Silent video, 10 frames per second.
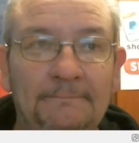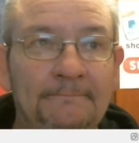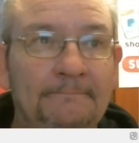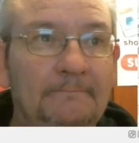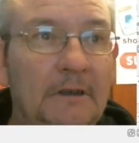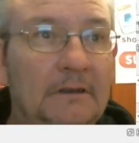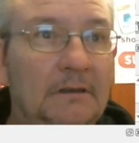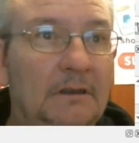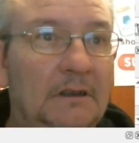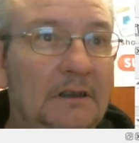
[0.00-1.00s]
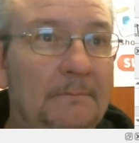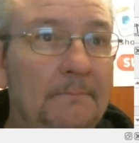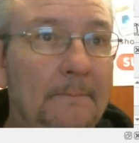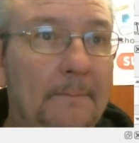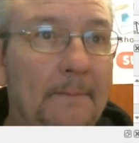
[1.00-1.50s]
Right, we'll
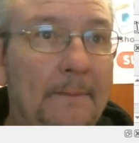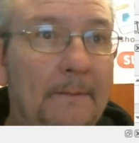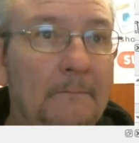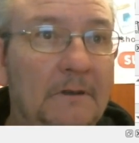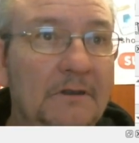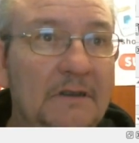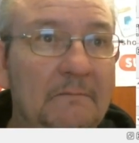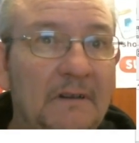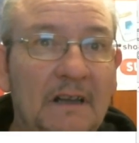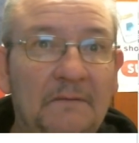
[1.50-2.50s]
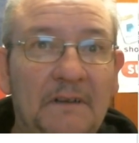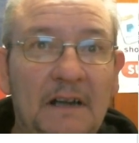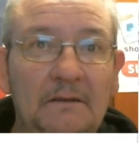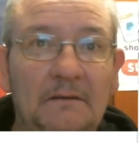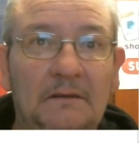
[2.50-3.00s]
just get rid of that for
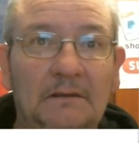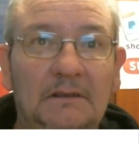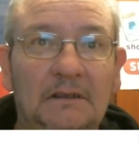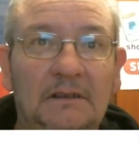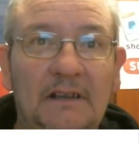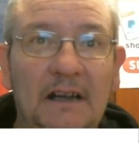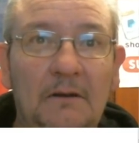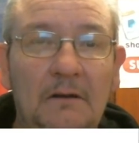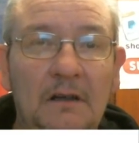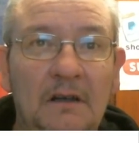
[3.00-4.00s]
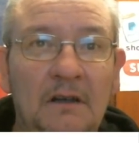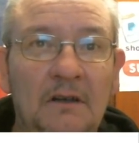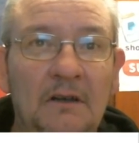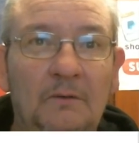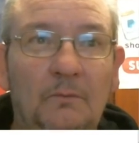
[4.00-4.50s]
now. Now,
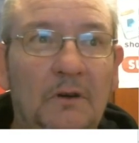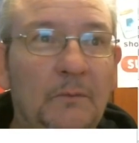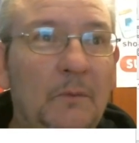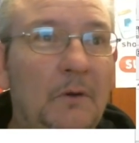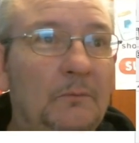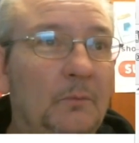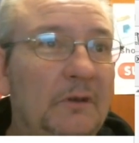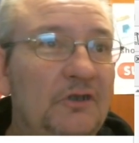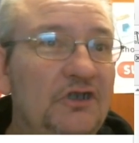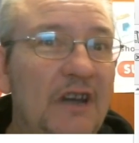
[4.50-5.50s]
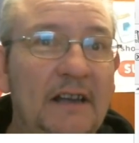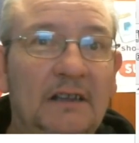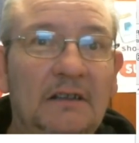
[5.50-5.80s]
what do we want? We'll check